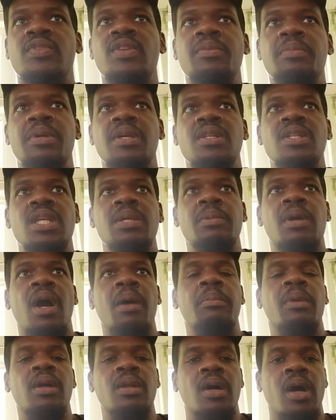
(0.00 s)
female named
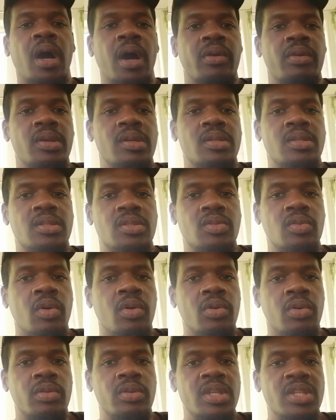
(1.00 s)
Kamala Harris to
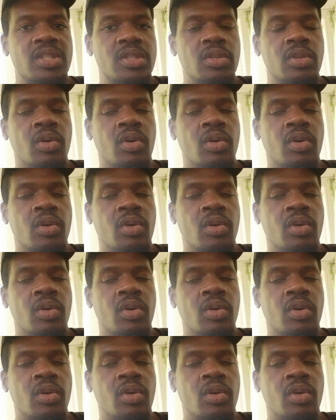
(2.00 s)
go run